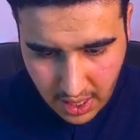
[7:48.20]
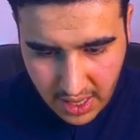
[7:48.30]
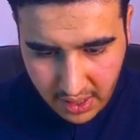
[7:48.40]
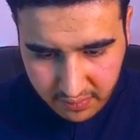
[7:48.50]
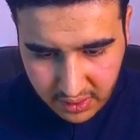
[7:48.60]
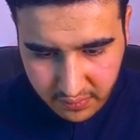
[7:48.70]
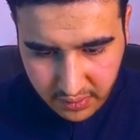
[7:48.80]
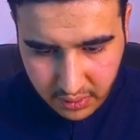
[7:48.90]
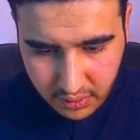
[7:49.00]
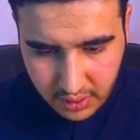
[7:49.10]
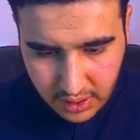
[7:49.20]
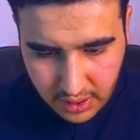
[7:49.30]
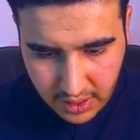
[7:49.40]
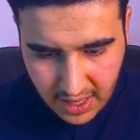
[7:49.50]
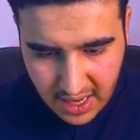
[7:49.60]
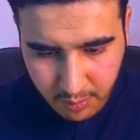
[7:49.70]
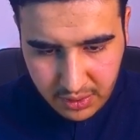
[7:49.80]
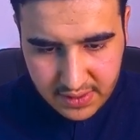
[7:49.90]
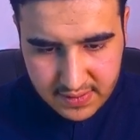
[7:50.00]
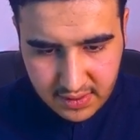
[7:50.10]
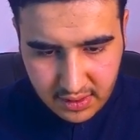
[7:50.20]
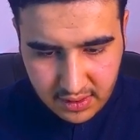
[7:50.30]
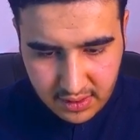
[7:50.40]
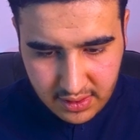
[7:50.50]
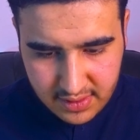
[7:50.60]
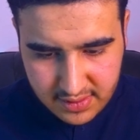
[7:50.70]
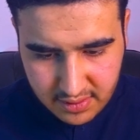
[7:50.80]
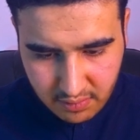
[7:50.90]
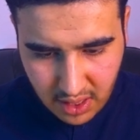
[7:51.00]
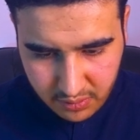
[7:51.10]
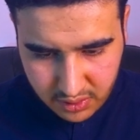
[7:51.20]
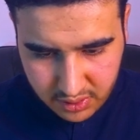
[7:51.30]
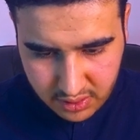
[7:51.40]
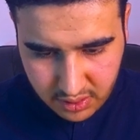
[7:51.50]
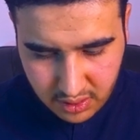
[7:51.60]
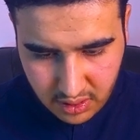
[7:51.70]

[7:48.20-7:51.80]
I have configured the IPs in these routers